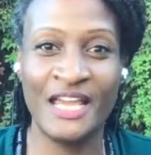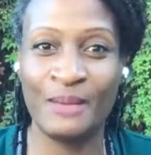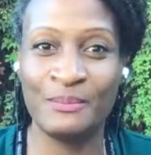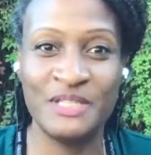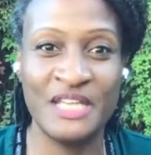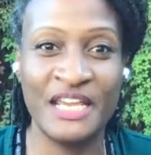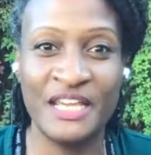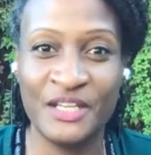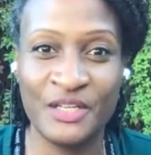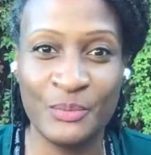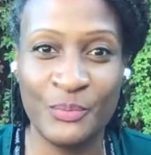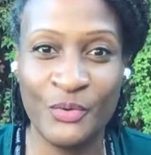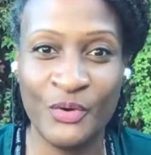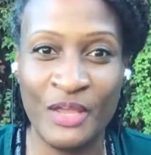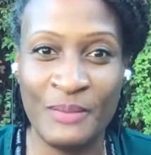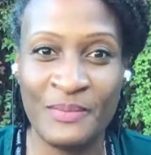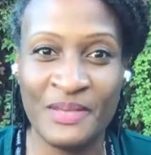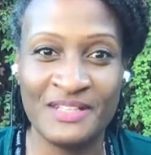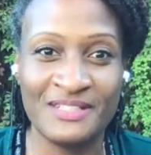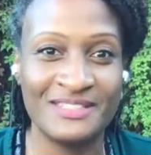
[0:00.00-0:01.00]
I'm taking
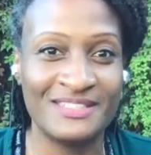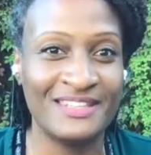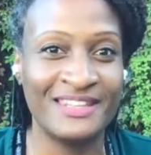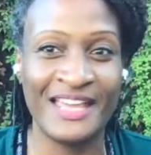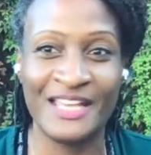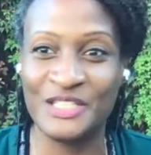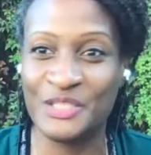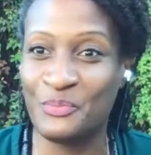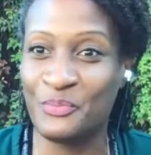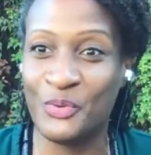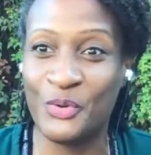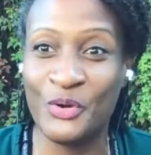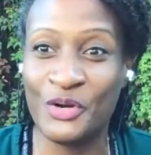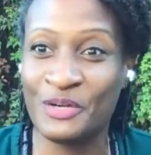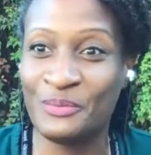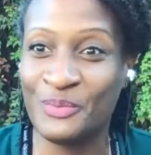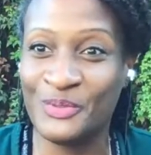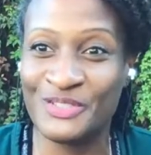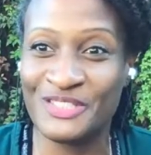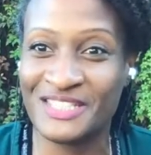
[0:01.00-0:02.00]
appointments. That's a
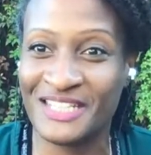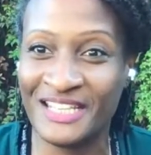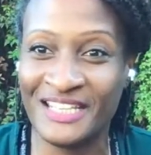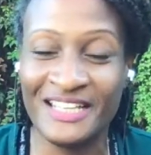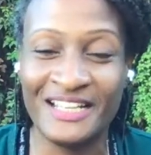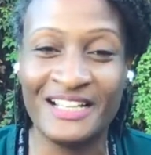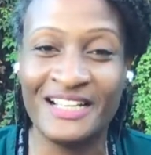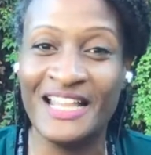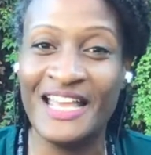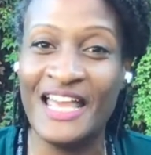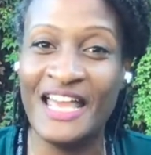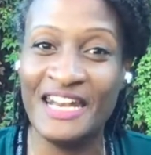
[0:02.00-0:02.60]
portable skill.